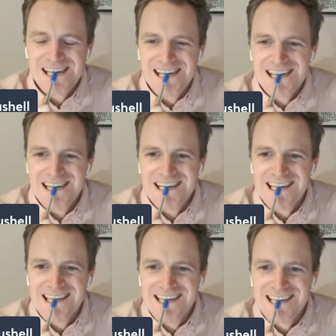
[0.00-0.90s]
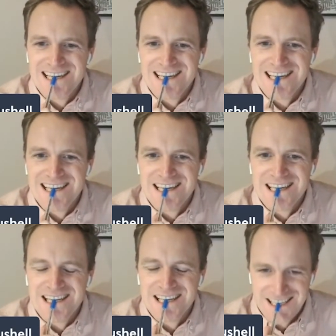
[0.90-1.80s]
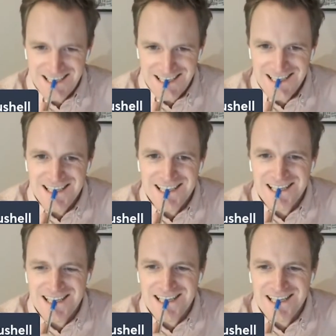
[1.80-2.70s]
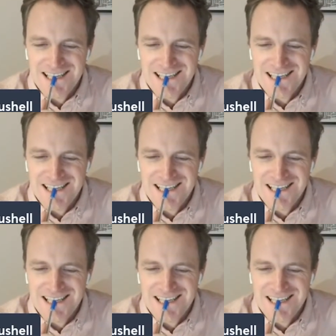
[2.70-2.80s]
(silent)